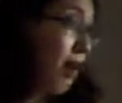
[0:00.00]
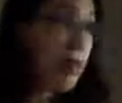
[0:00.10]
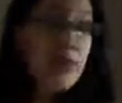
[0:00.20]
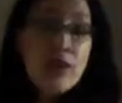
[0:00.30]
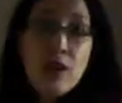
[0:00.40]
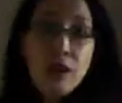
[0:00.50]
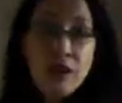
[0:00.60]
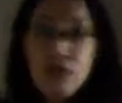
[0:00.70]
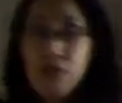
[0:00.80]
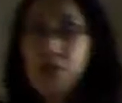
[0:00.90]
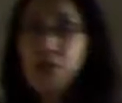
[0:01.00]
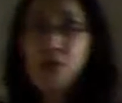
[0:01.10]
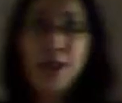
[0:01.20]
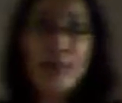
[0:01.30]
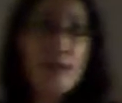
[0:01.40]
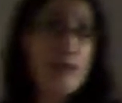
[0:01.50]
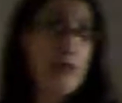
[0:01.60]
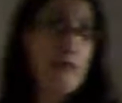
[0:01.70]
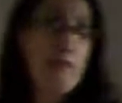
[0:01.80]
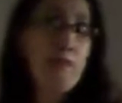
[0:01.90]
even talking to their friends.
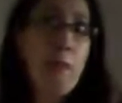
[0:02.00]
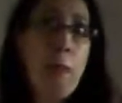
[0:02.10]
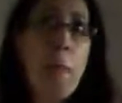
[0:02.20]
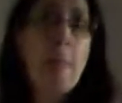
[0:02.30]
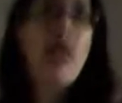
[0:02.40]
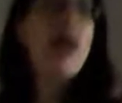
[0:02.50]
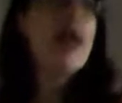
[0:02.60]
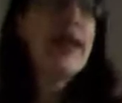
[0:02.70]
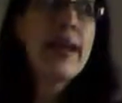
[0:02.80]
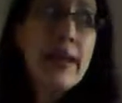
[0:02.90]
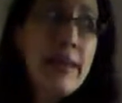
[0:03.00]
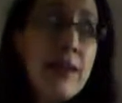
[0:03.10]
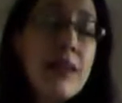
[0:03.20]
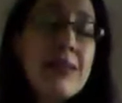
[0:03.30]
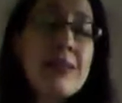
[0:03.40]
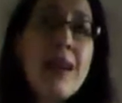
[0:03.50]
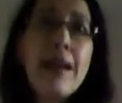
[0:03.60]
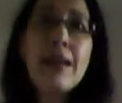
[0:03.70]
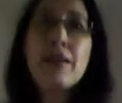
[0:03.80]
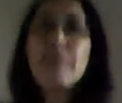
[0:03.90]
Anything
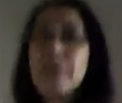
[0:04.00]
aside